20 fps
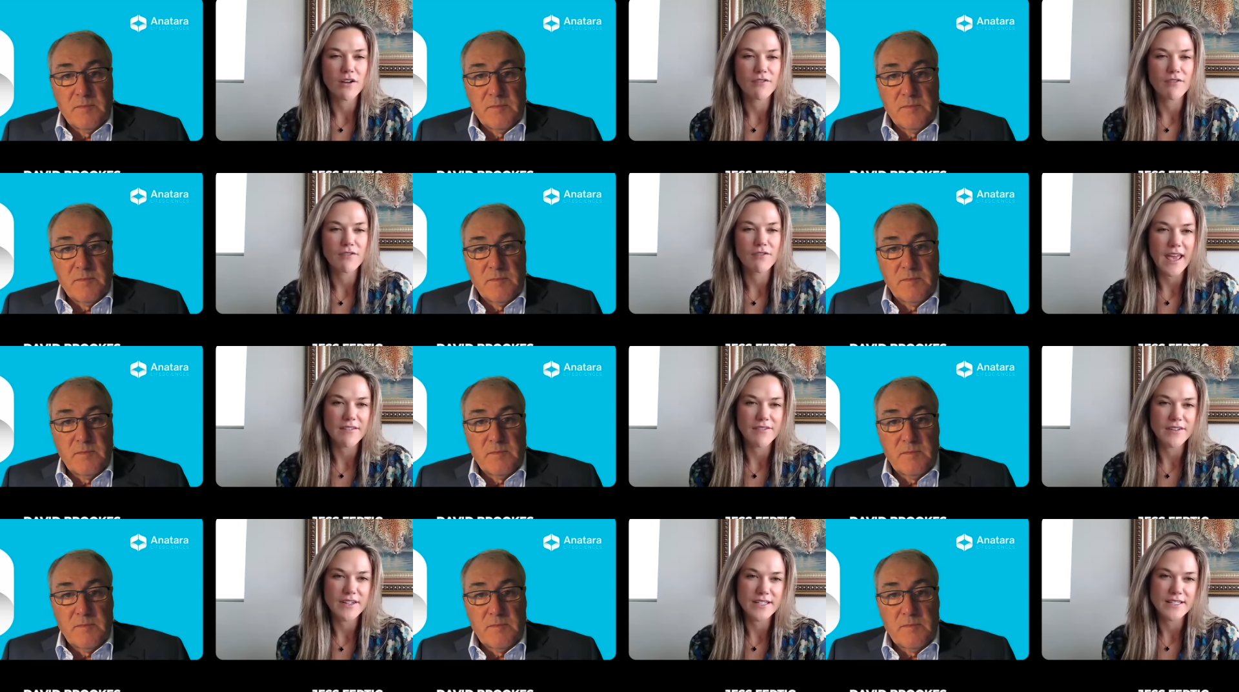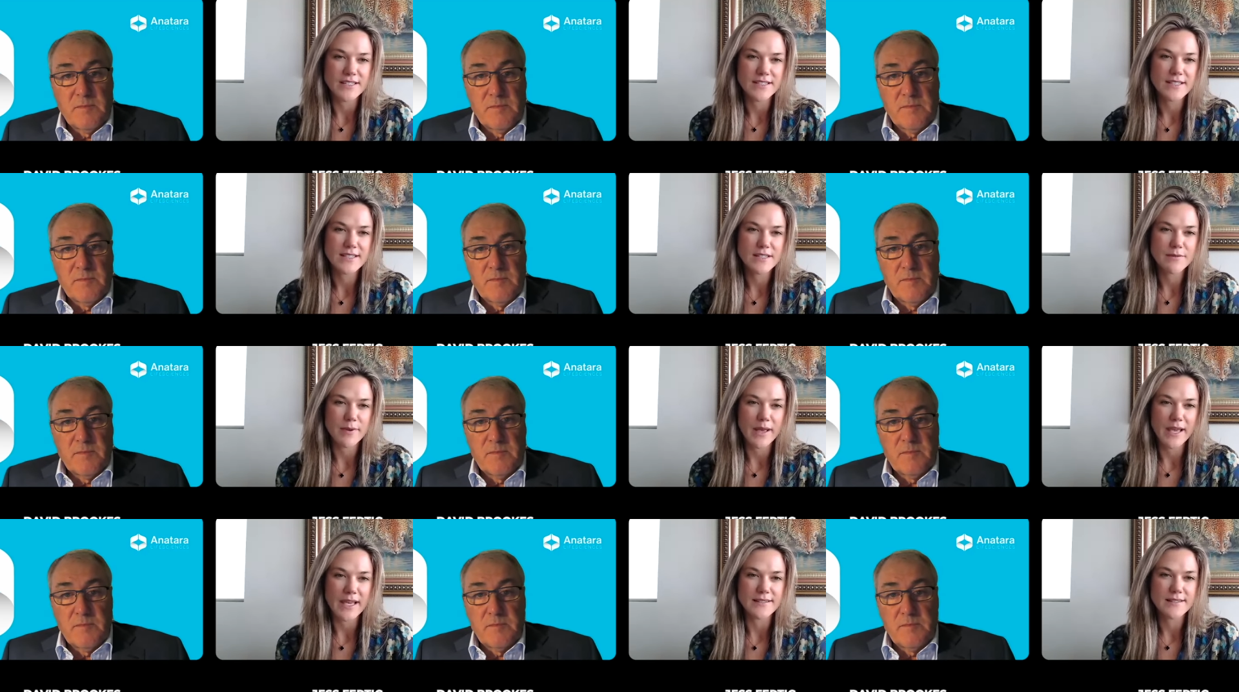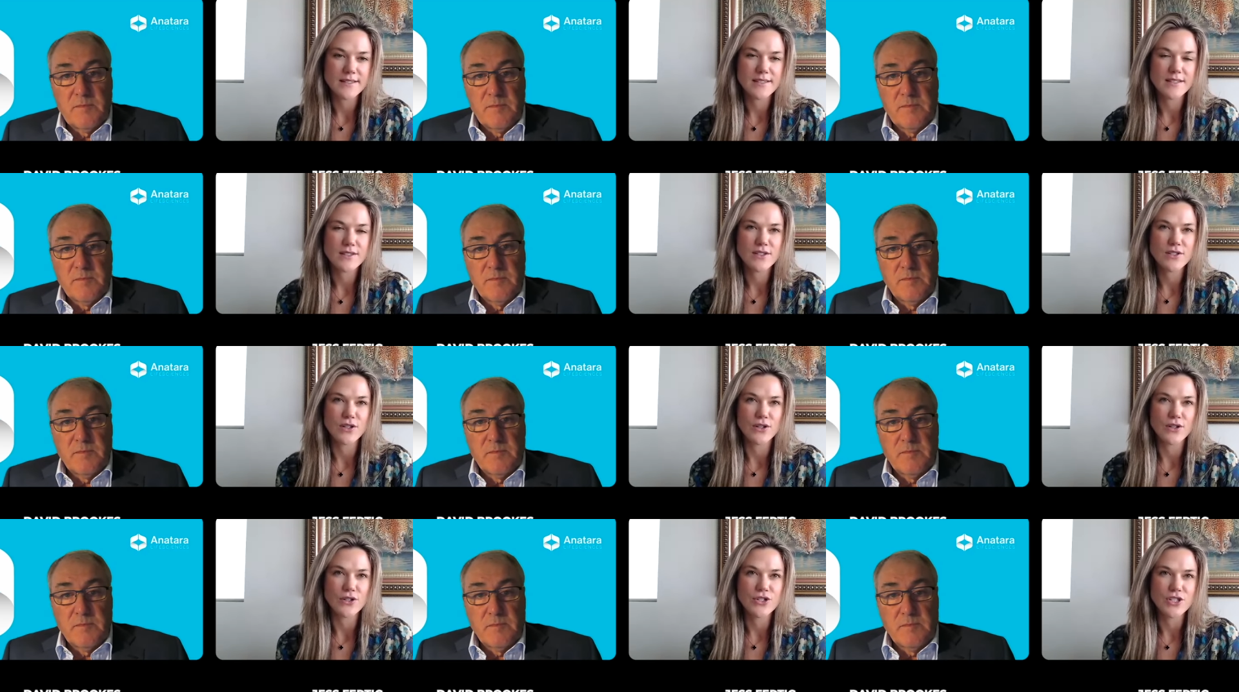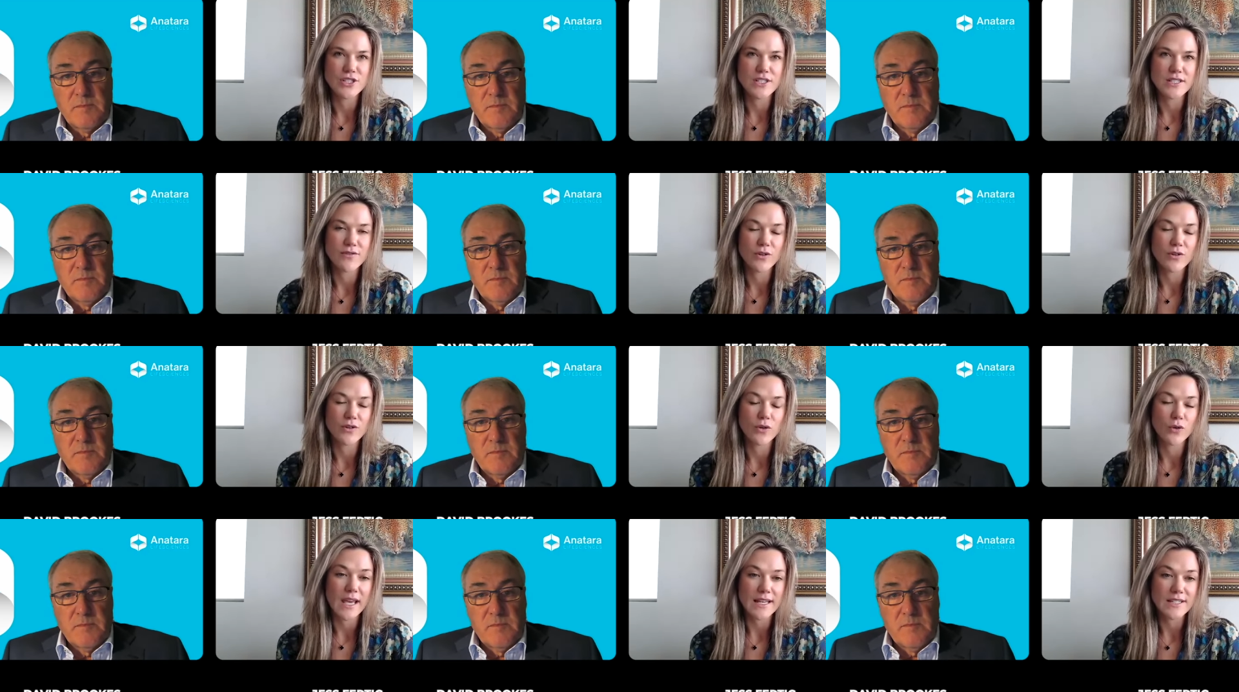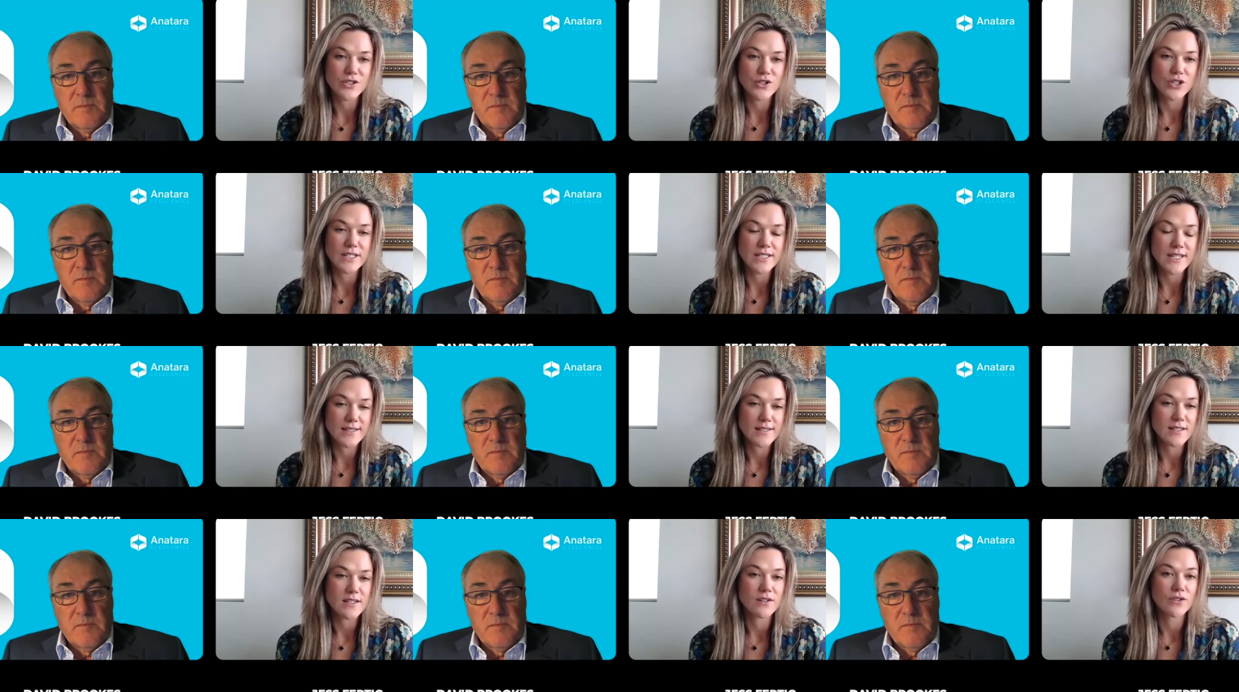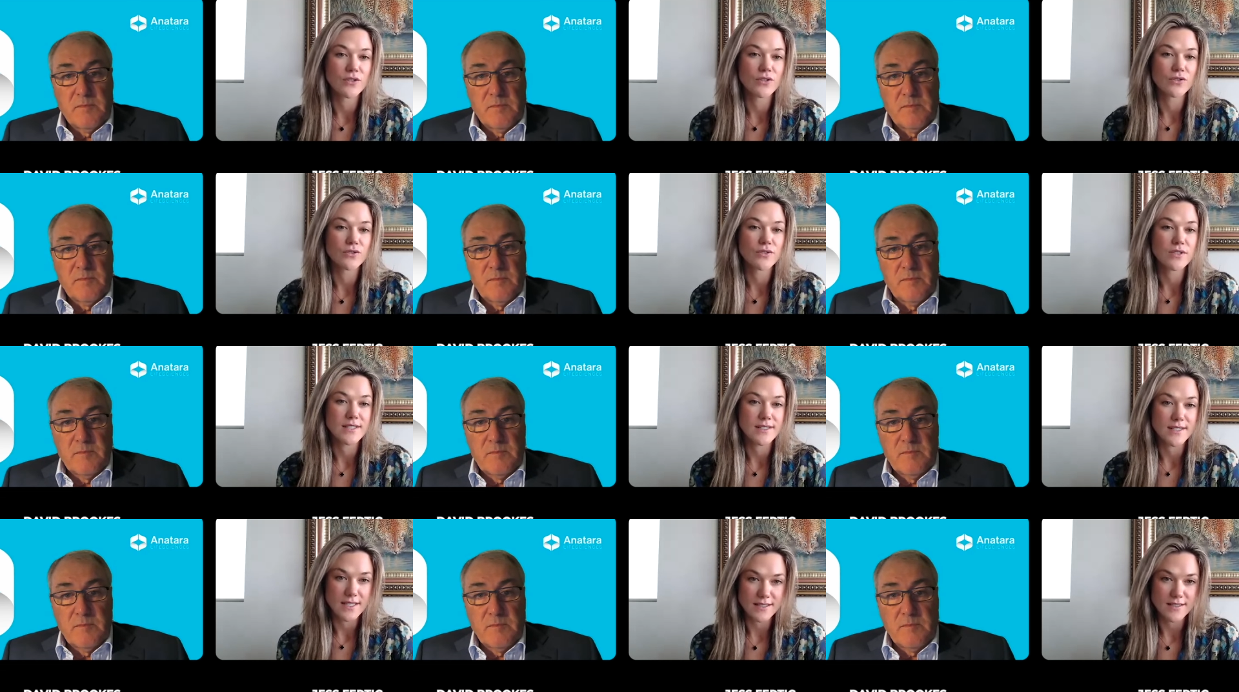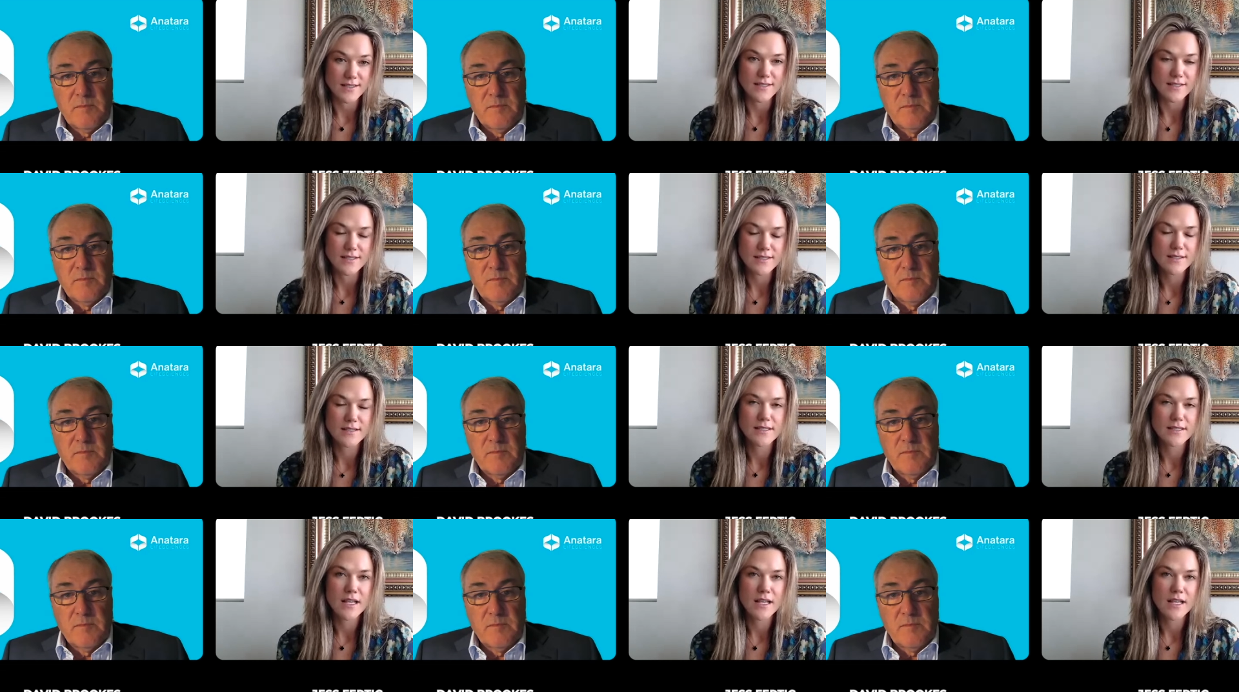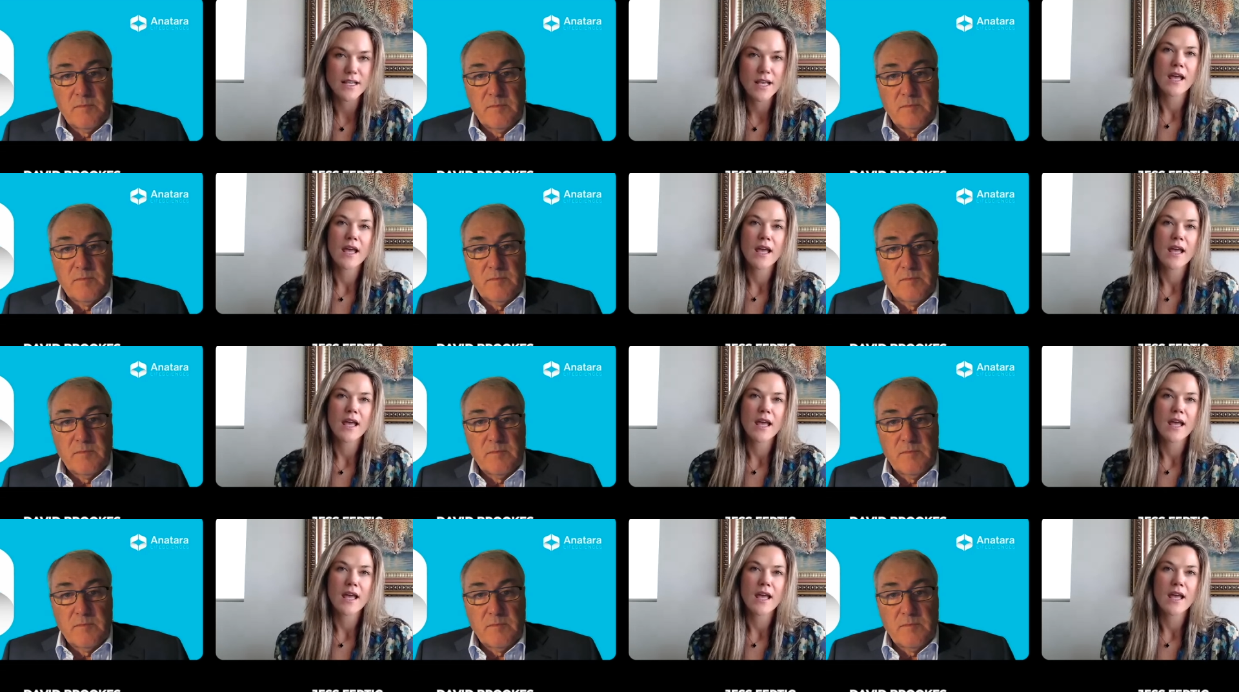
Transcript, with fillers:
Speaker 1: of evidence-based solutions for gastrointestinal diseases.